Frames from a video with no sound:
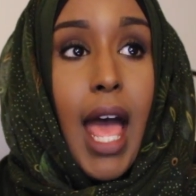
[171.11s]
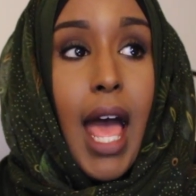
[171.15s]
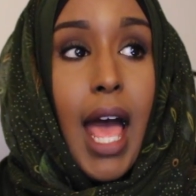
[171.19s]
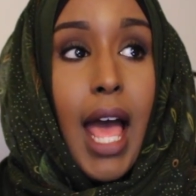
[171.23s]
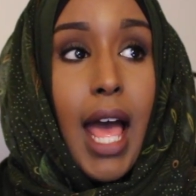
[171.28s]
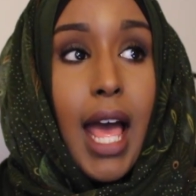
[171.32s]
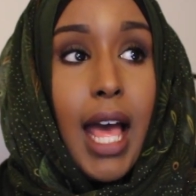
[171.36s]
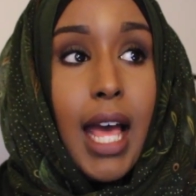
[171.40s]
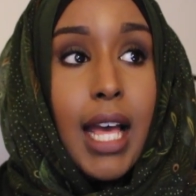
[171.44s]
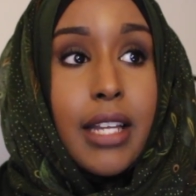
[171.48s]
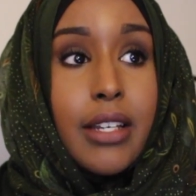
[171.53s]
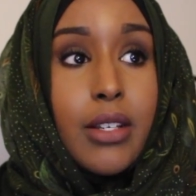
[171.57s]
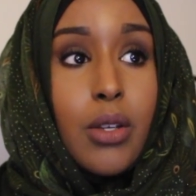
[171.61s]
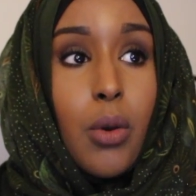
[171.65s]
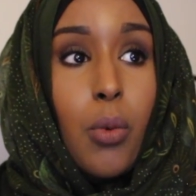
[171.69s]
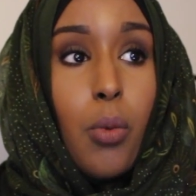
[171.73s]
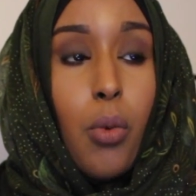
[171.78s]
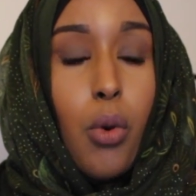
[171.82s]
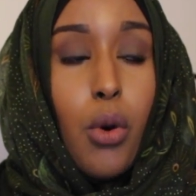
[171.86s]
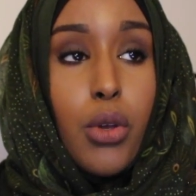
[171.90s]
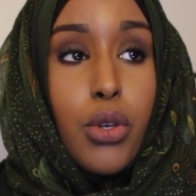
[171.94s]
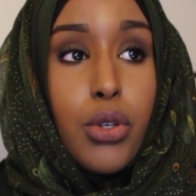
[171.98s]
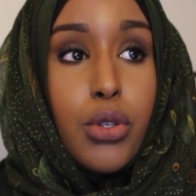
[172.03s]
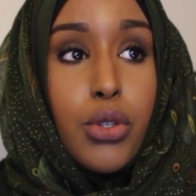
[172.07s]
and
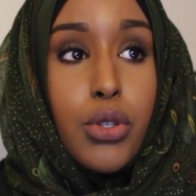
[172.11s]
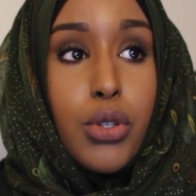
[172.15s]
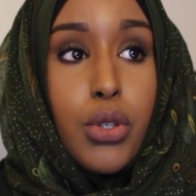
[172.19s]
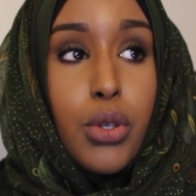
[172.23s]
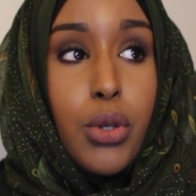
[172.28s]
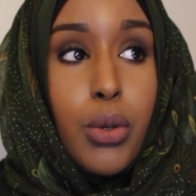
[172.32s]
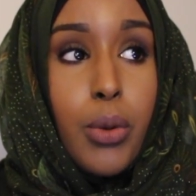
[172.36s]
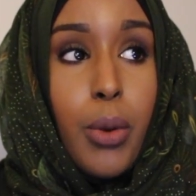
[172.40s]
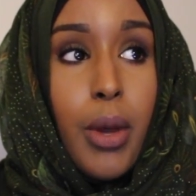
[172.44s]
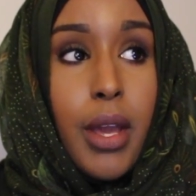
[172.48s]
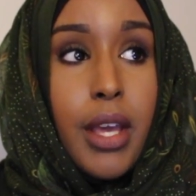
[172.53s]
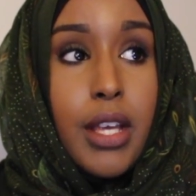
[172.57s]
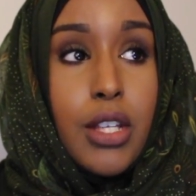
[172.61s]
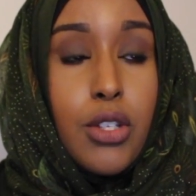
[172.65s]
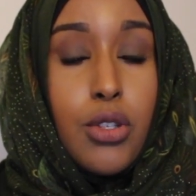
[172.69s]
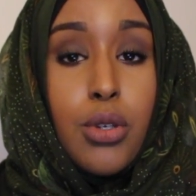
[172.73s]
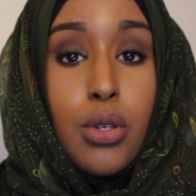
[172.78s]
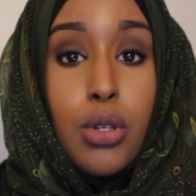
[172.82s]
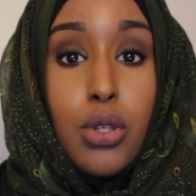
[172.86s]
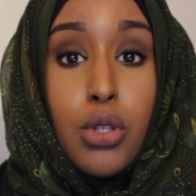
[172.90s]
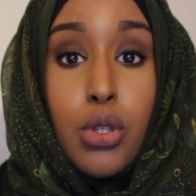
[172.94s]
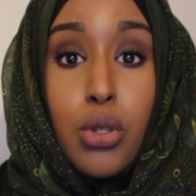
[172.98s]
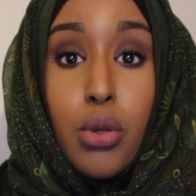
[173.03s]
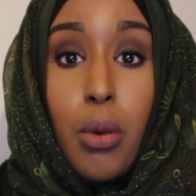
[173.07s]
what you do is
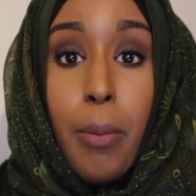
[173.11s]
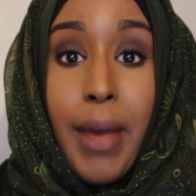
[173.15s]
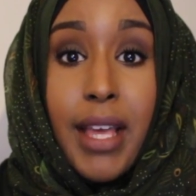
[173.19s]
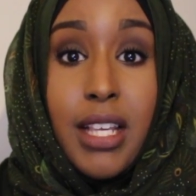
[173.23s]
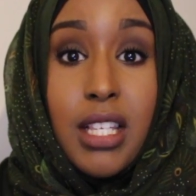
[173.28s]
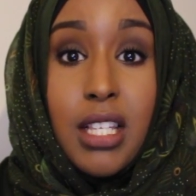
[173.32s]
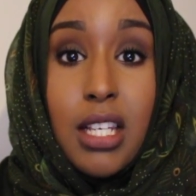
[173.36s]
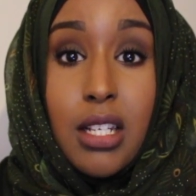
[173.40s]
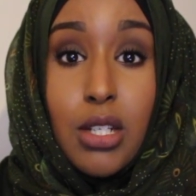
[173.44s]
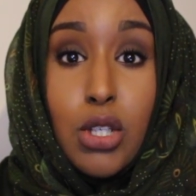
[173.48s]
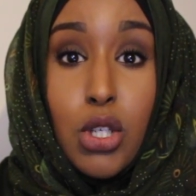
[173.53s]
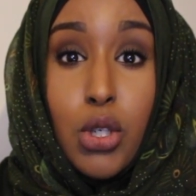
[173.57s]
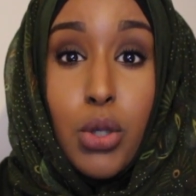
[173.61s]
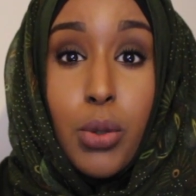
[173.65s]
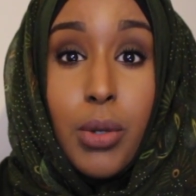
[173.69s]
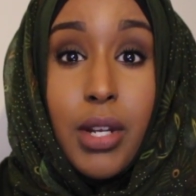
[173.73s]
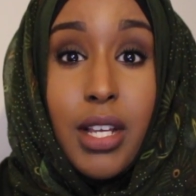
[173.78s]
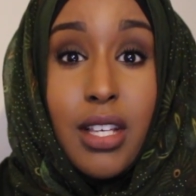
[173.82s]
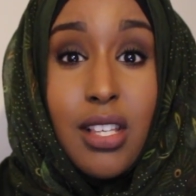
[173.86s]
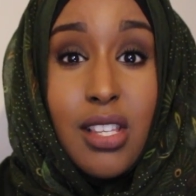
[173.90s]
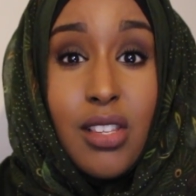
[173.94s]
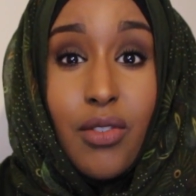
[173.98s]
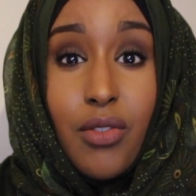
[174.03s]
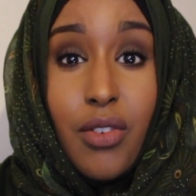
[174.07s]
you can do a basic to-do
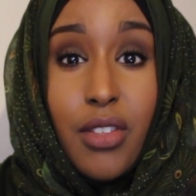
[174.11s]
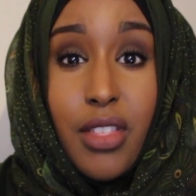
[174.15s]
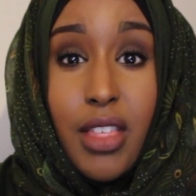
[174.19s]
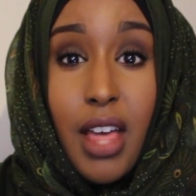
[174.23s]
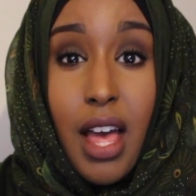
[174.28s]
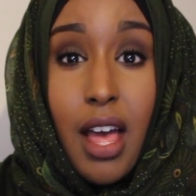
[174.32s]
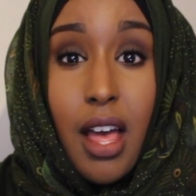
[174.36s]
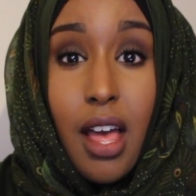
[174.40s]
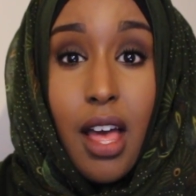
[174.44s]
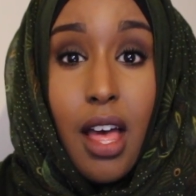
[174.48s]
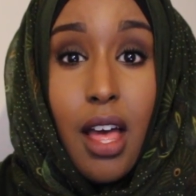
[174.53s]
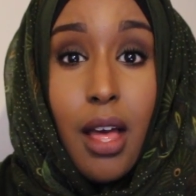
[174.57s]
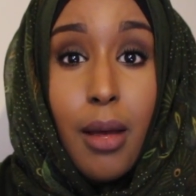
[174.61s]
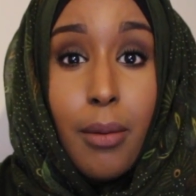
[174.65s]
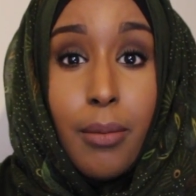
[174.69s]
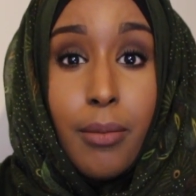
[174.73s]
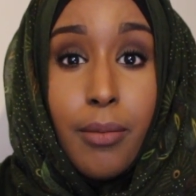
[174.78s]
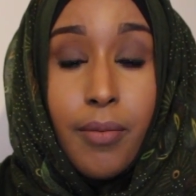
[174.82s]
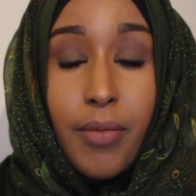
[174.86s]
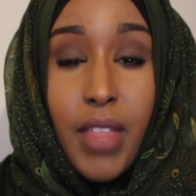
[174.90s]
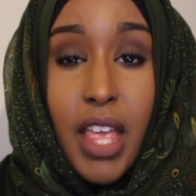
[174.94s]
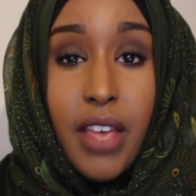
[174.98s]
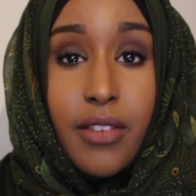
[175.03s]
list for that um,